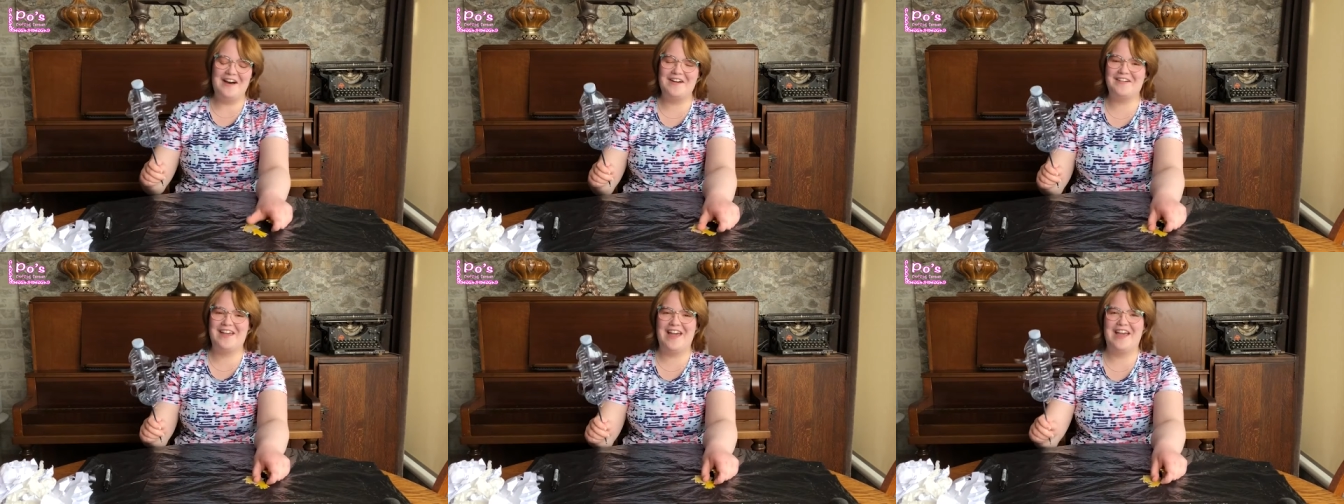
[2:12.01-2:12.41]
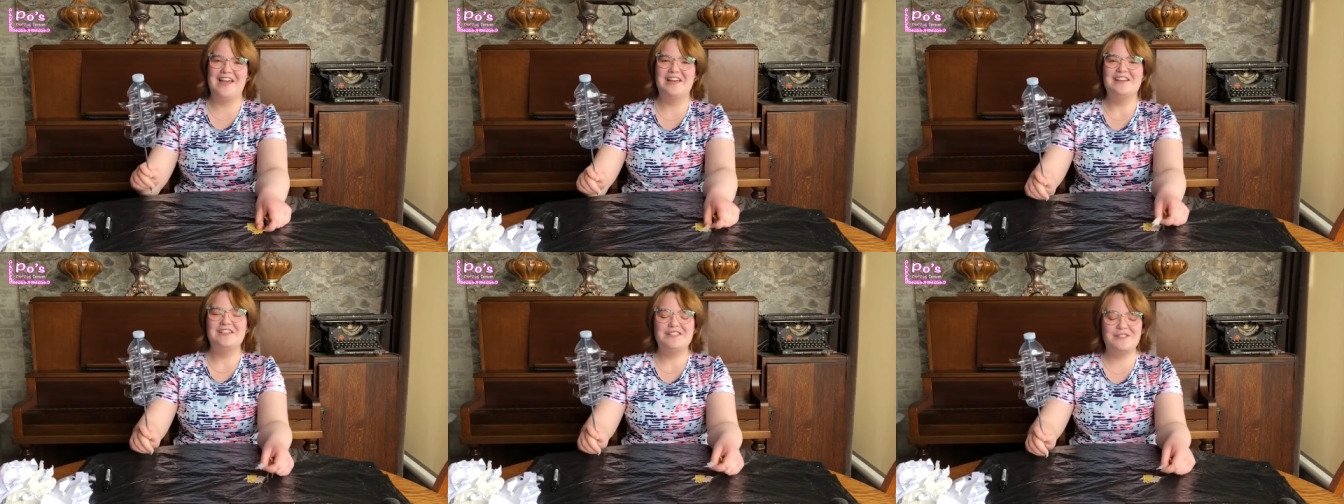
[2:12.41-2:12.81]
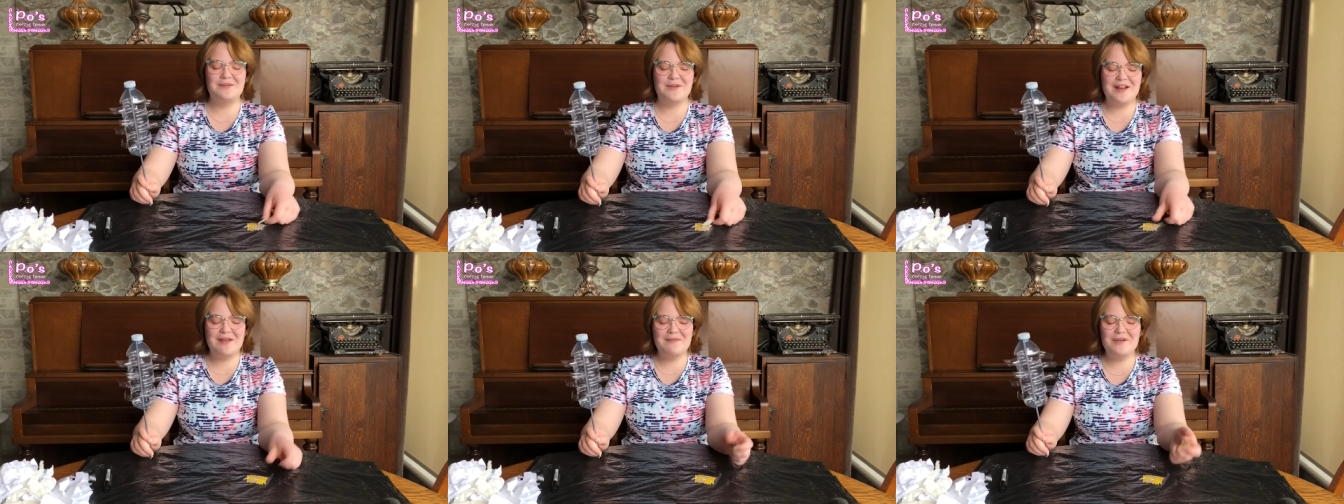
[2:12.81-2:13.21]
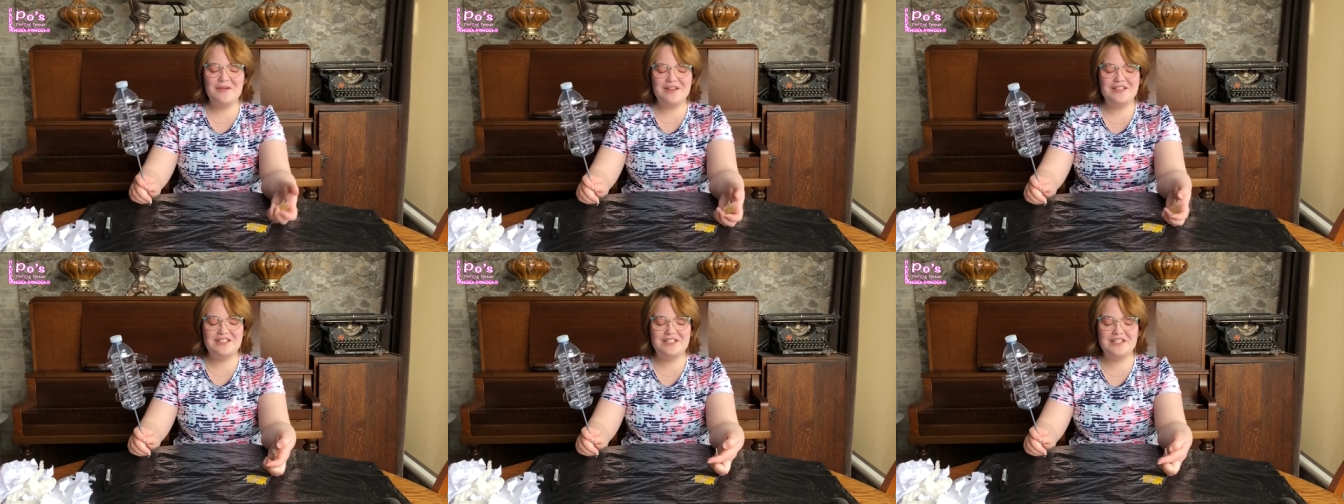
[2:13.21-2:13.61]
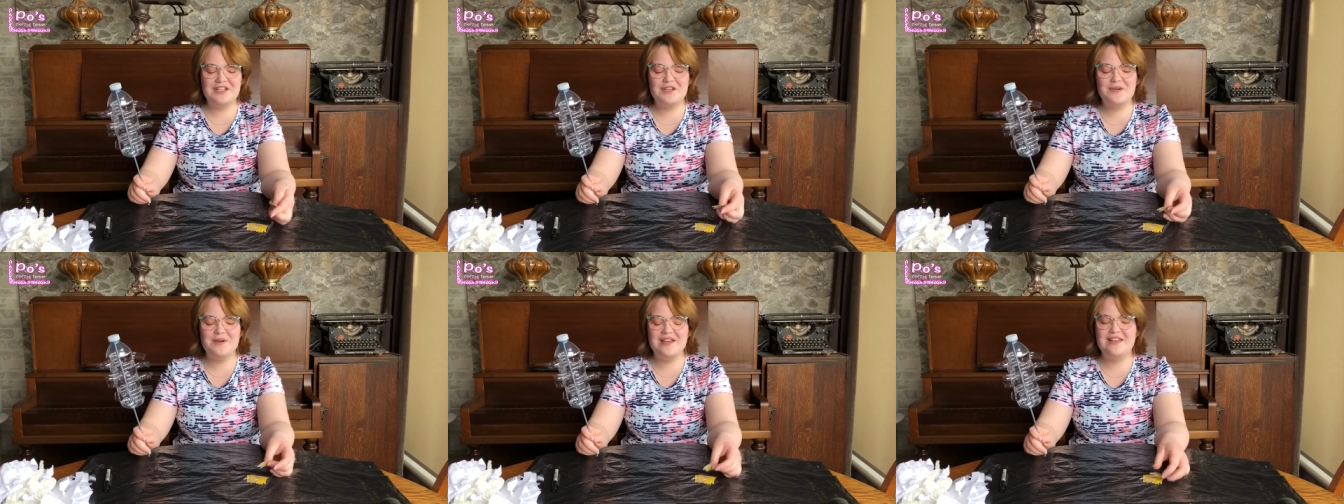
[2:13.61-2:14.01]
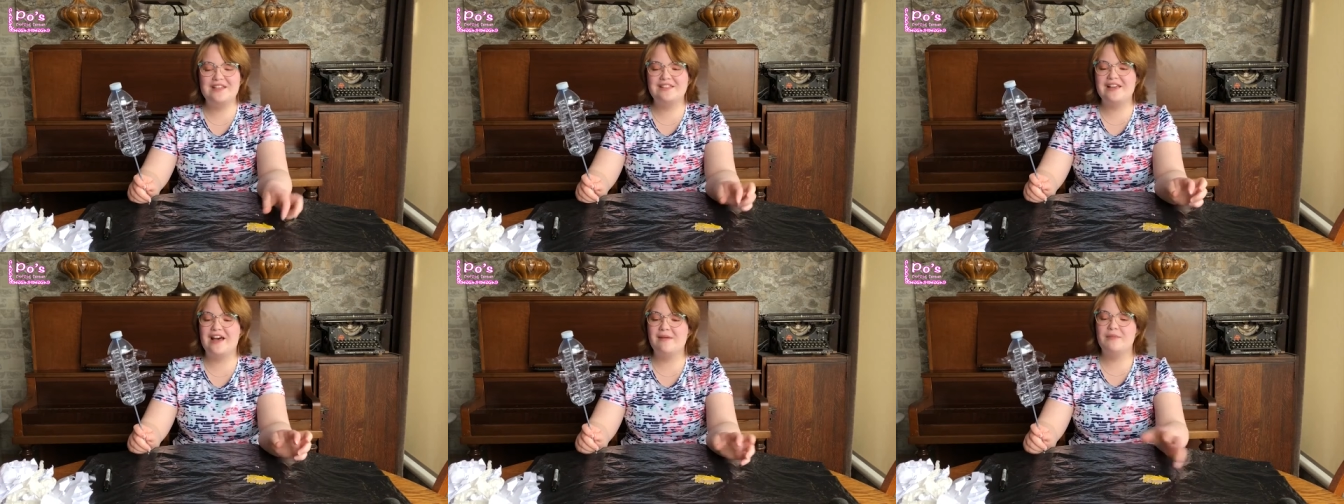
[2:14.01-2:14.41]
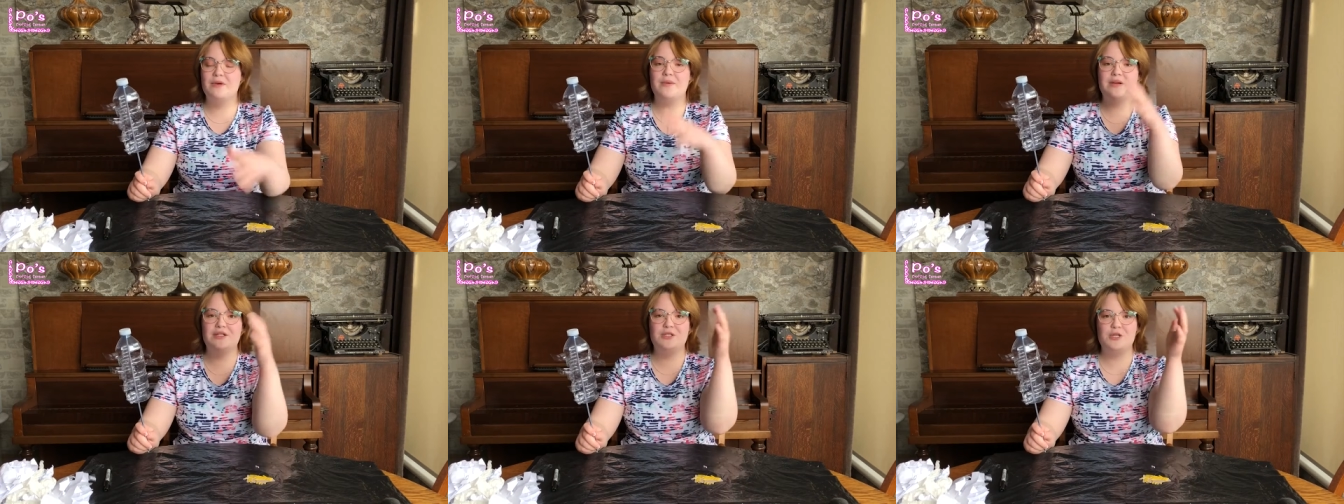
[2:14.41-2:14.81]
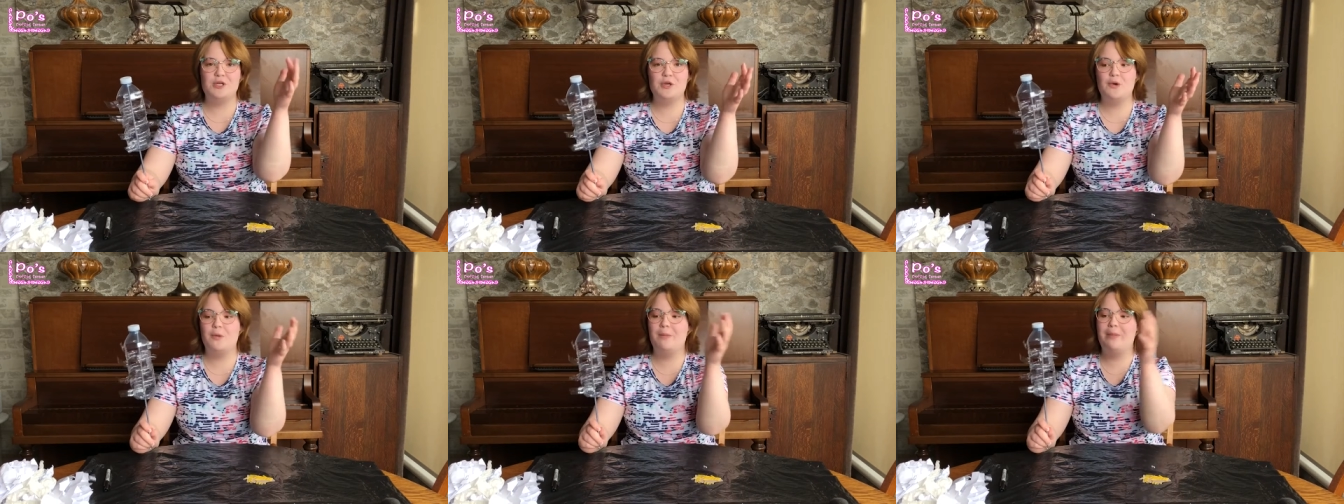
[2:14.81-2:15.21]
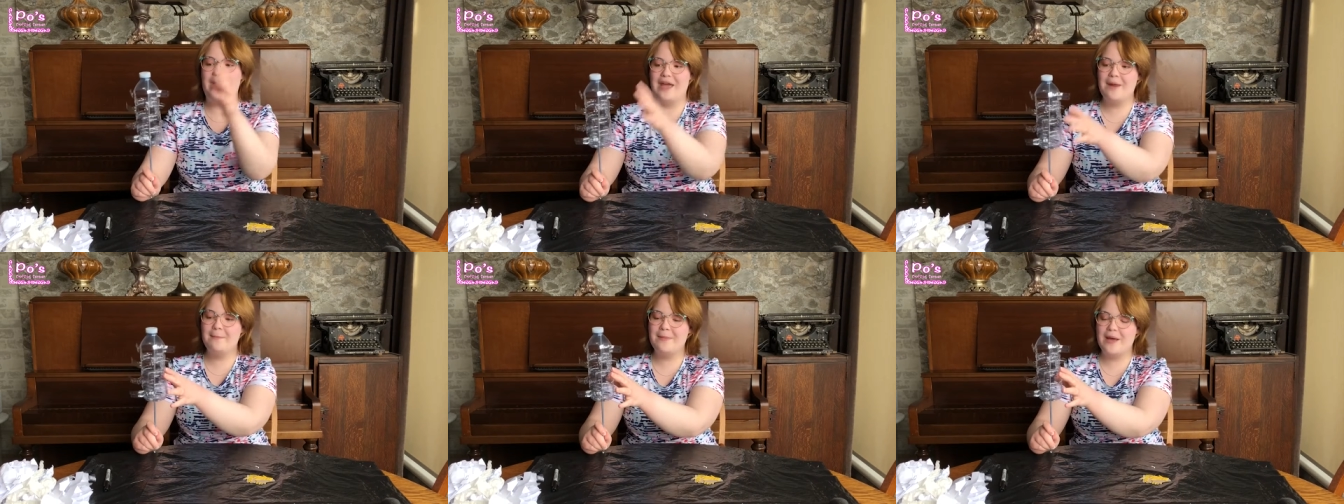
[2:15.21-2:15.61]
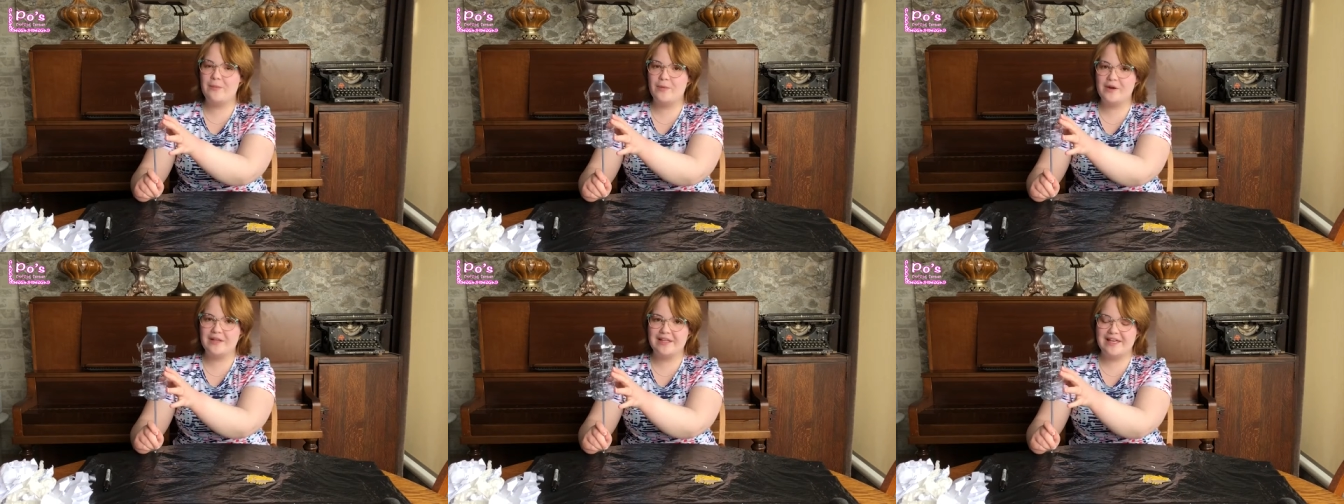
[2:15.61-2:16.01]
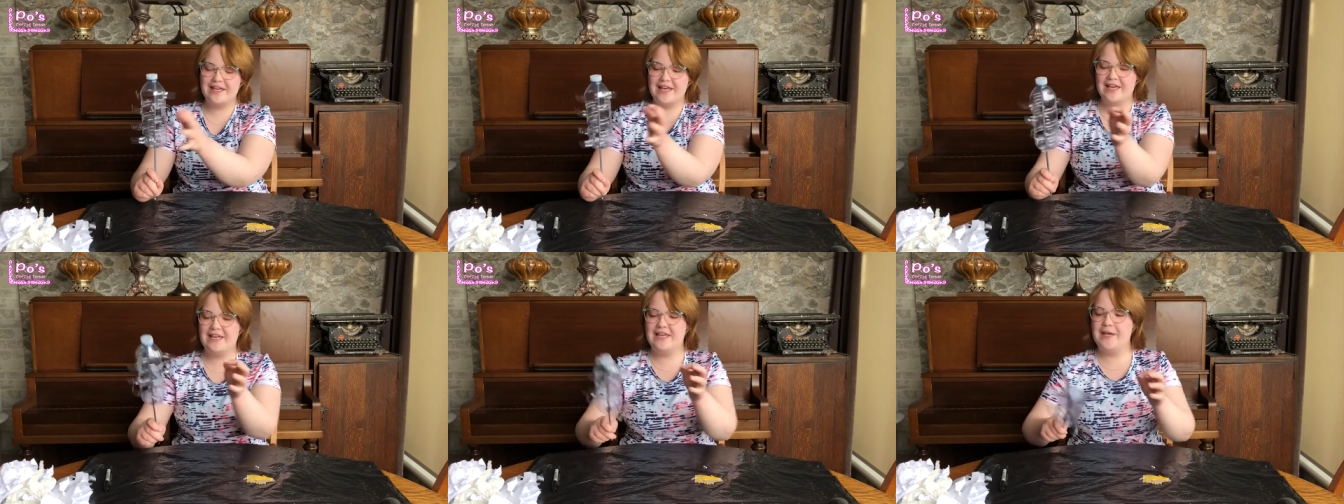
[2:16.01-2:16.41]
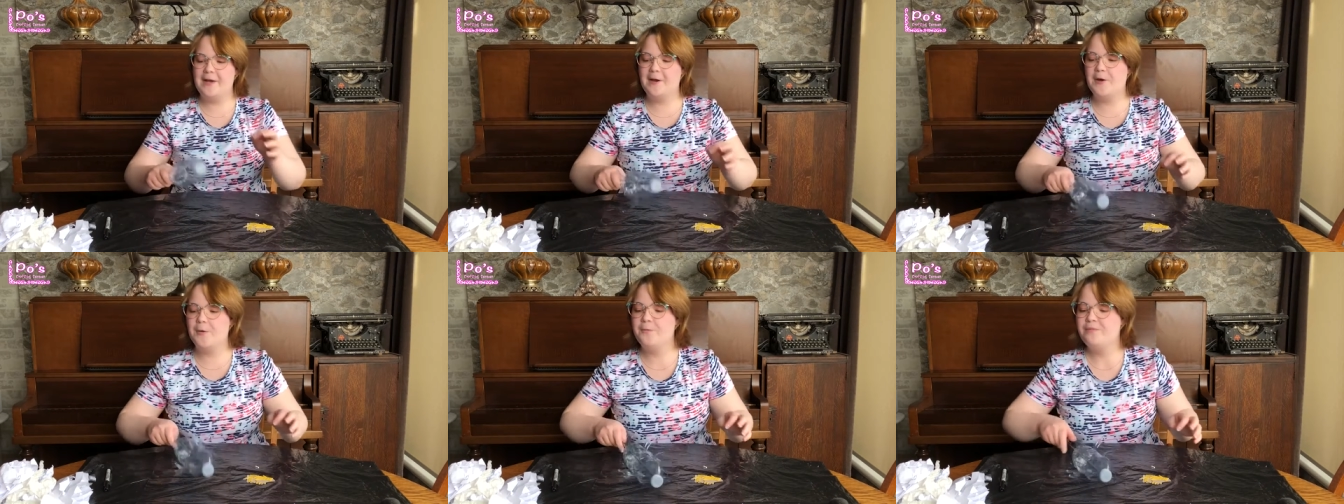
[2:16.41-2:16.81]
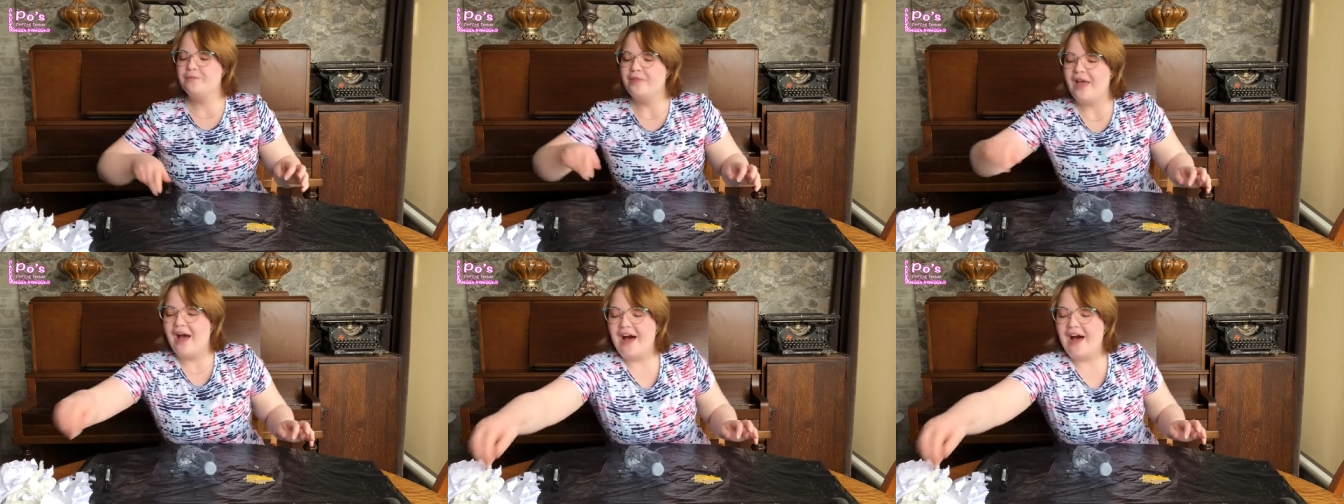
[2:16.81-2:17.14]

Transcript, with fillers: Okay, so what I'm going to do is I'm going to paint my whirligig here.